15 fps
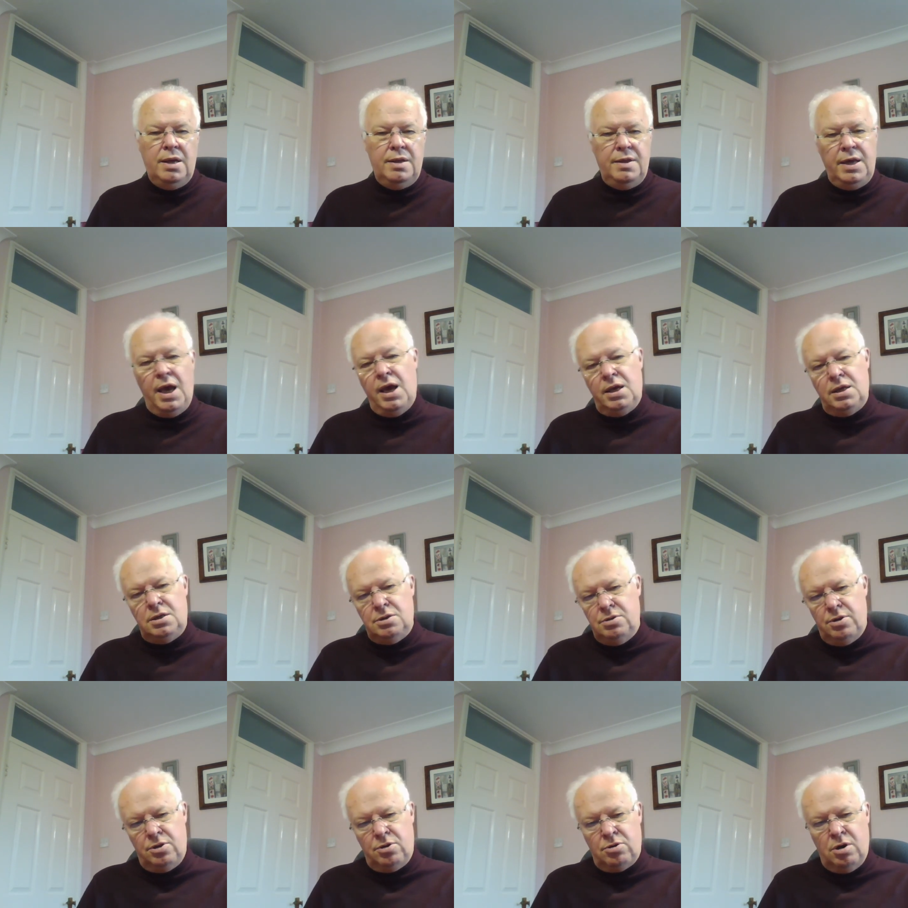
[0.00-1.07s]
The heir to
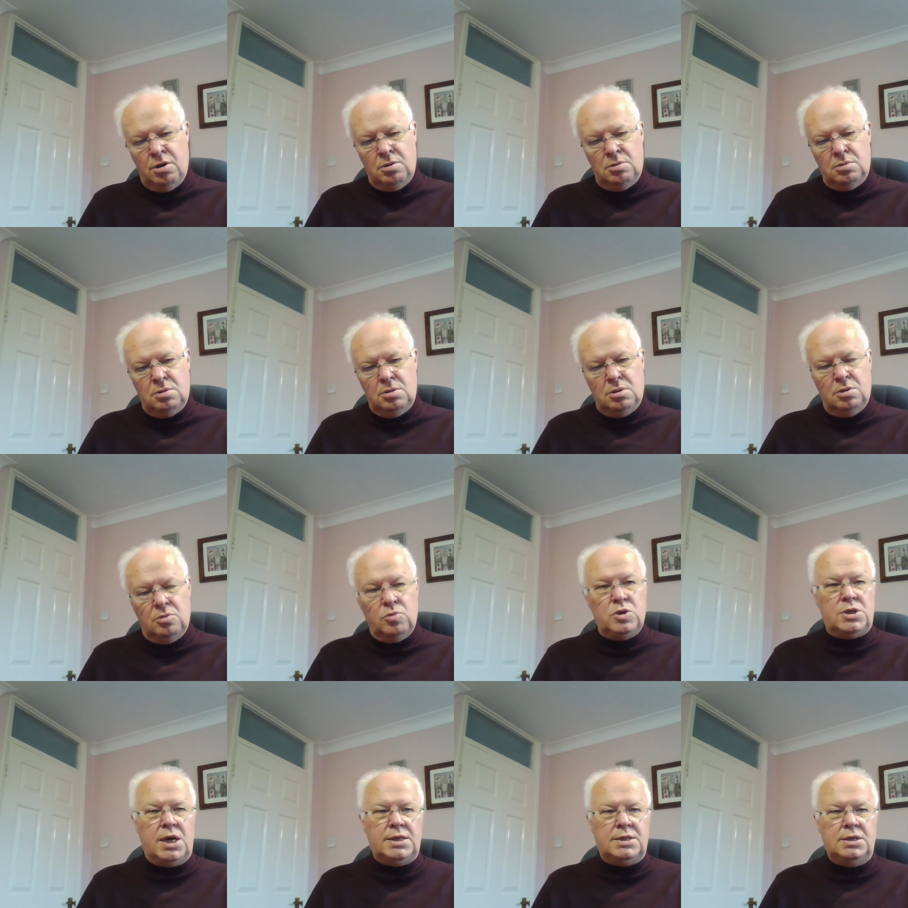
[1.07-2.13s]
the throne was
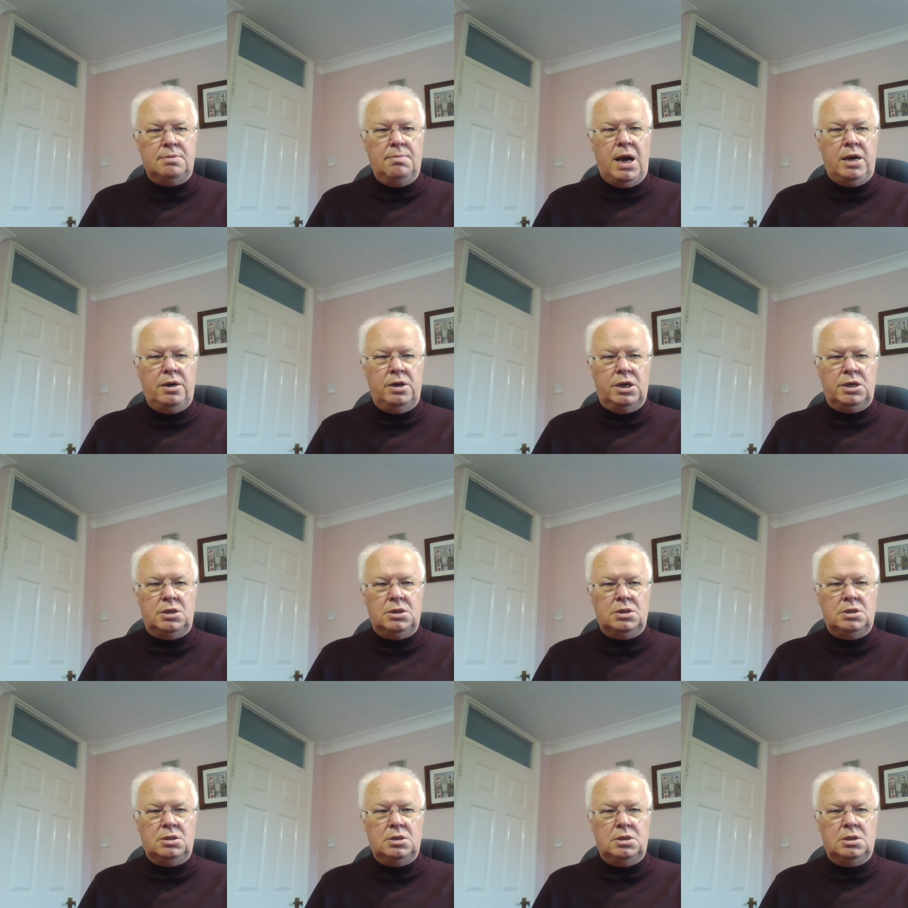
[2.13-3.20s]
getting married.
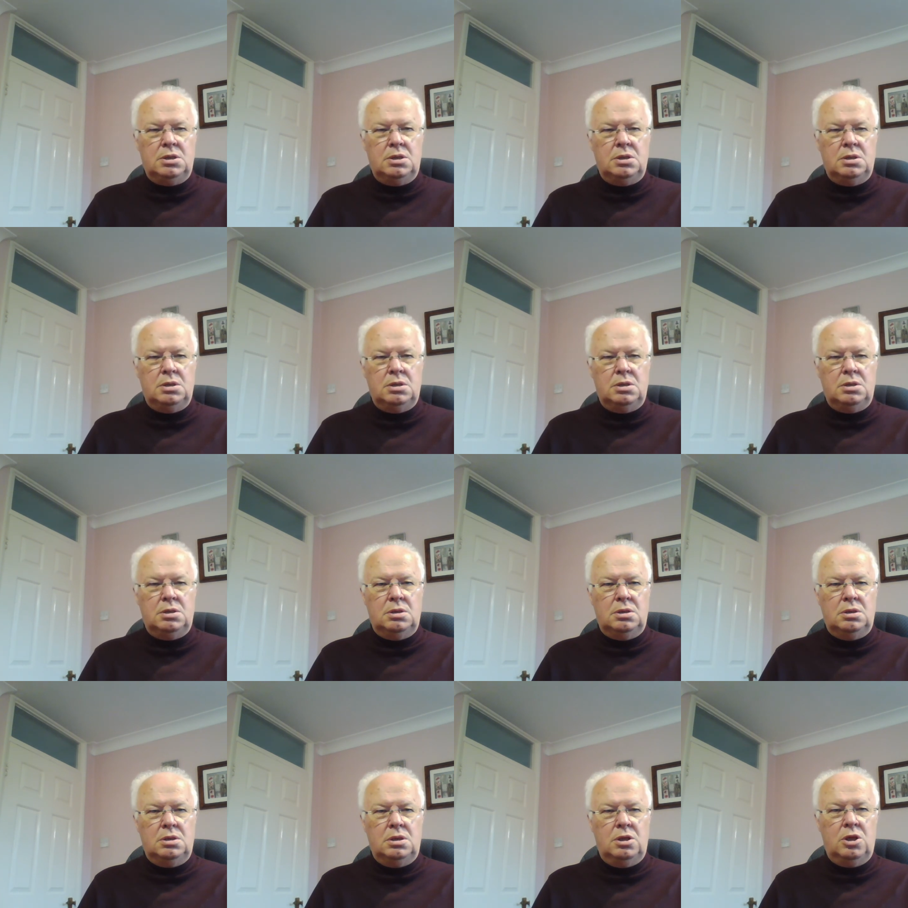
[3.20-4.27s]

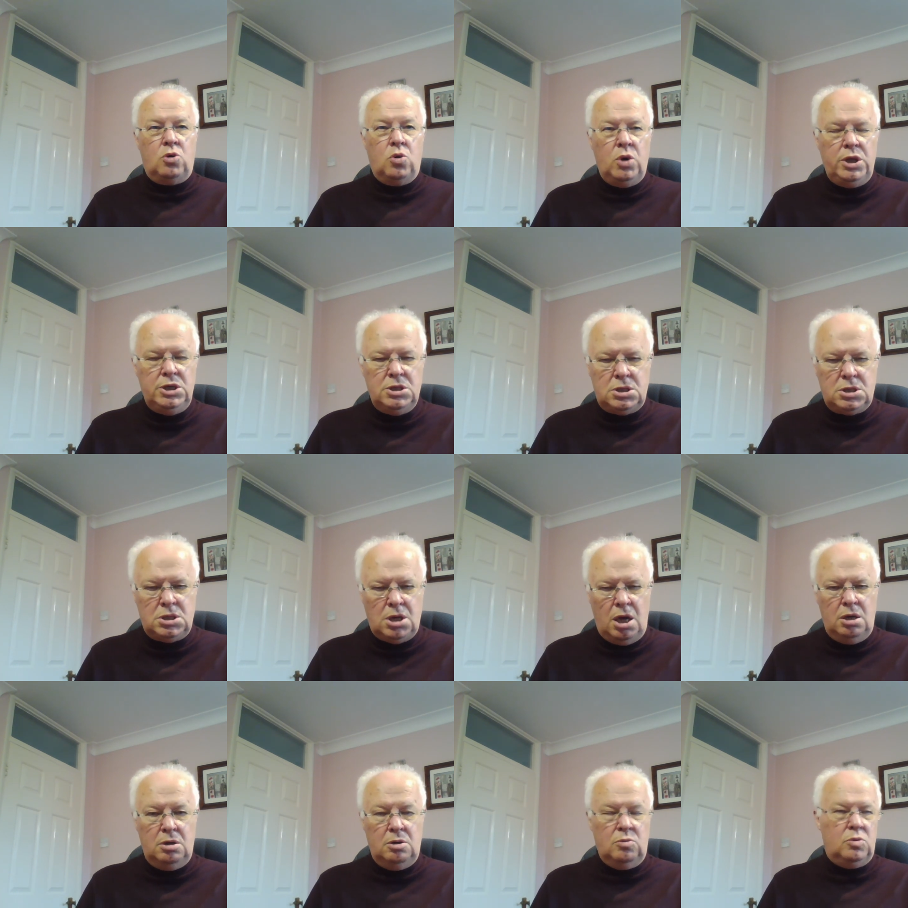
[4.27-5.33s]
The Queen's
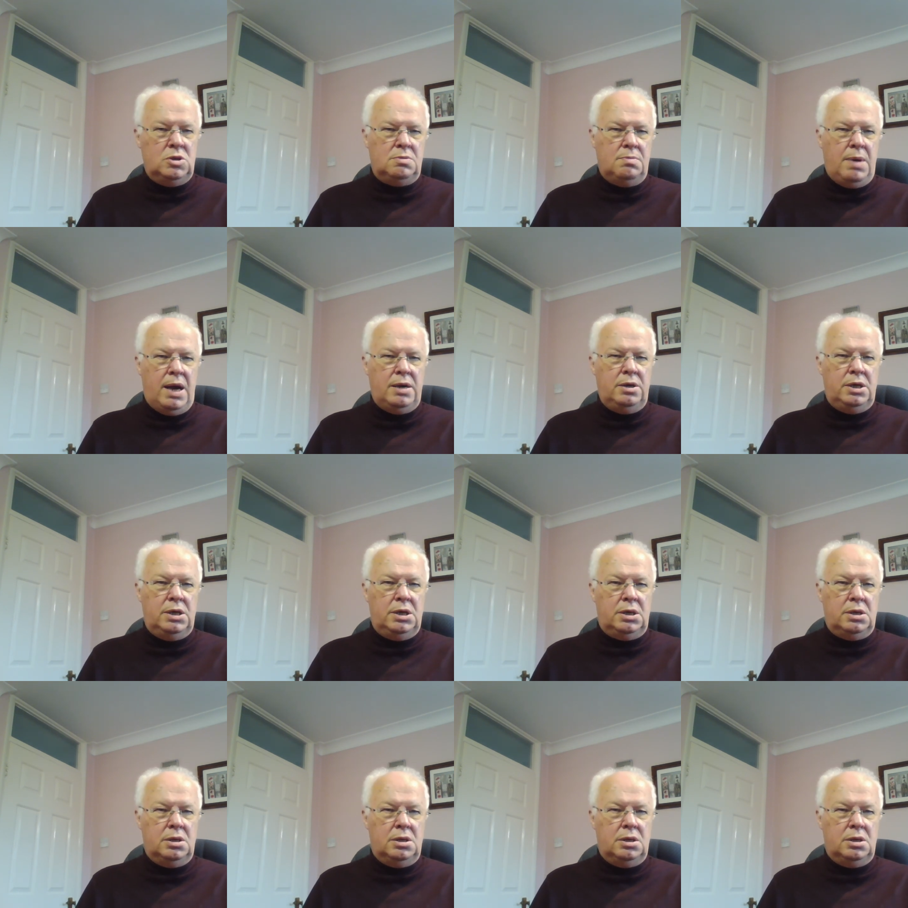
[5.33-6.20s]
son was marrying.